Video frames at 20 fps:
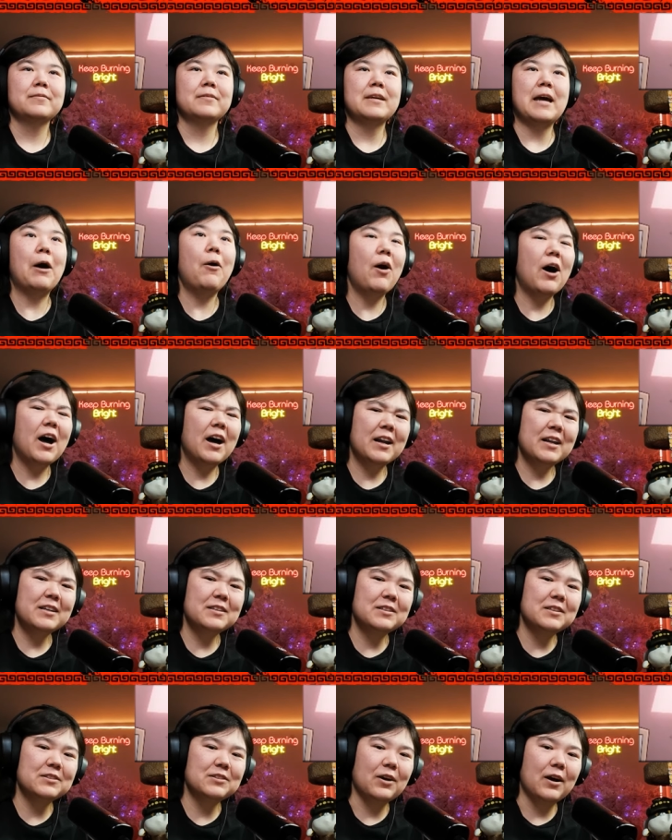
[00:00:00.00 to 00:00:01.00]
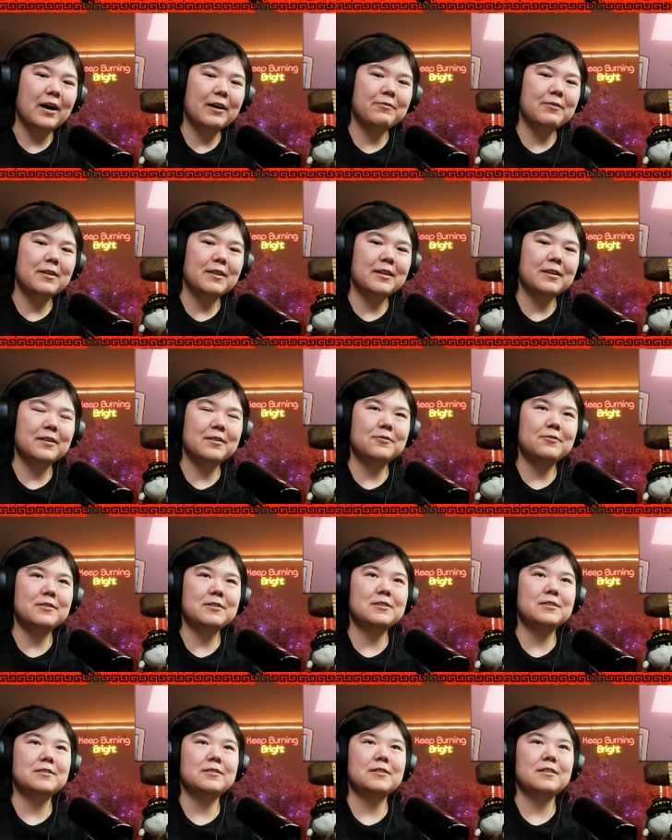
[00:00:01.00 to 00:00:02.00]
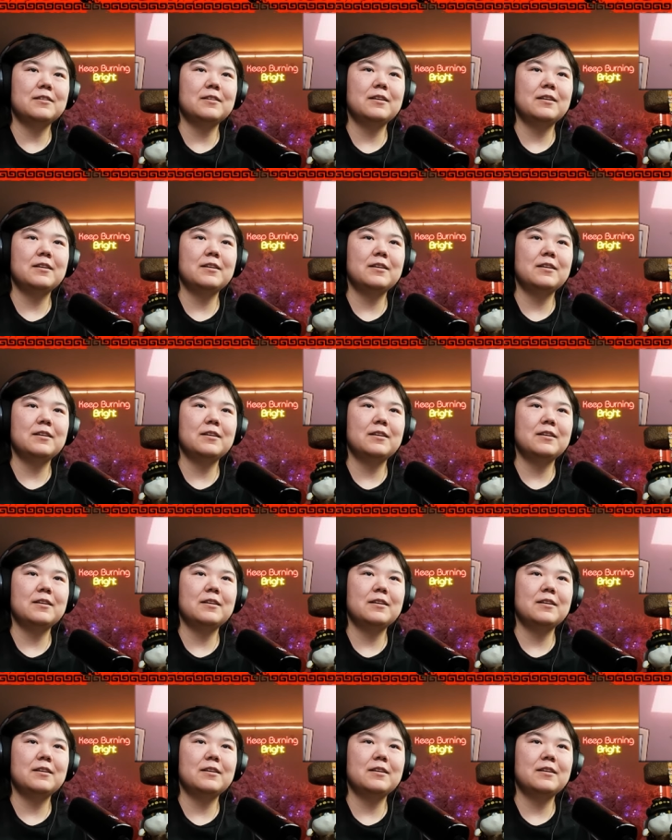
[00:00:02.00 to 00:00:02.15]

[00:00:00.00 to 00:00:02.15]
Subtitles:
How hot is his coffee then if he's...